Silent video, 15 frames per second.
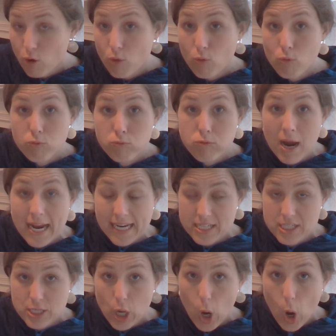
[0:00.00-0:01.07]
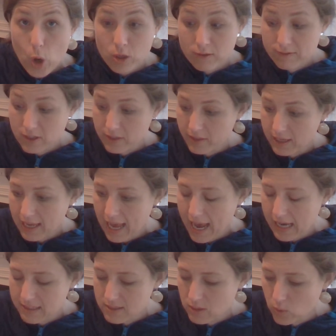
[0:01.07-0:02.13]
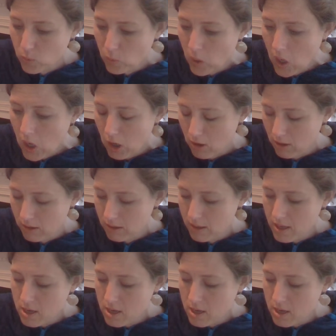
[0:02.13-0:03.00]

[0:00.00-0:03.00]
right over the castle wall.